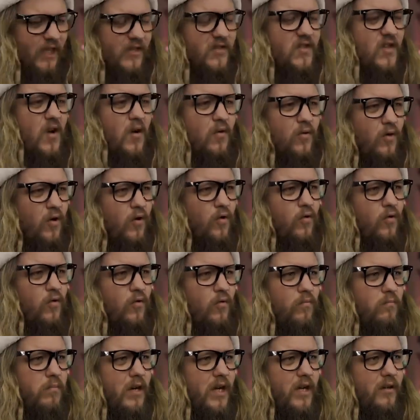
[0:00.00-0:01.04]
That's so cool,
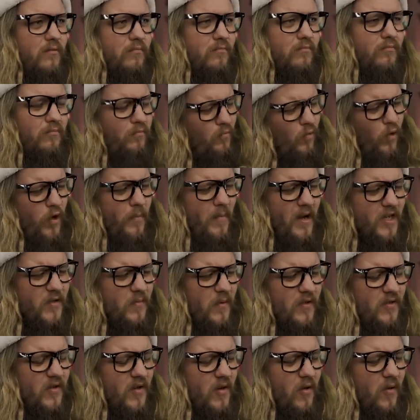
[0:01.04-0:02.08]
but what am I
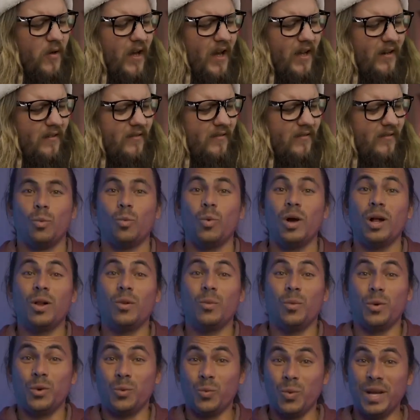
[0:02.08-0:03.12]
supposed to do again? Well,
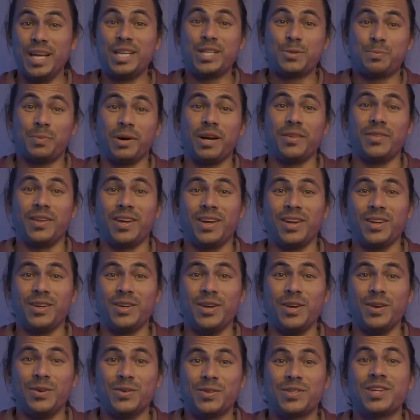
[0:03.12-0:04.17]
when we spread the good
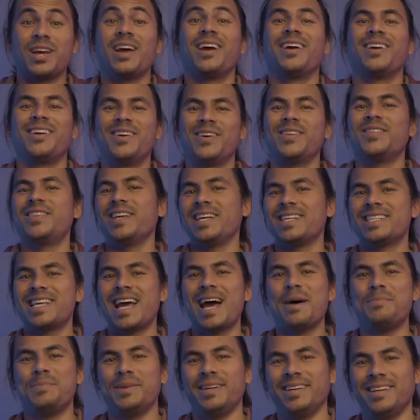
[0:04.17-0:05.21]
news, good things happen.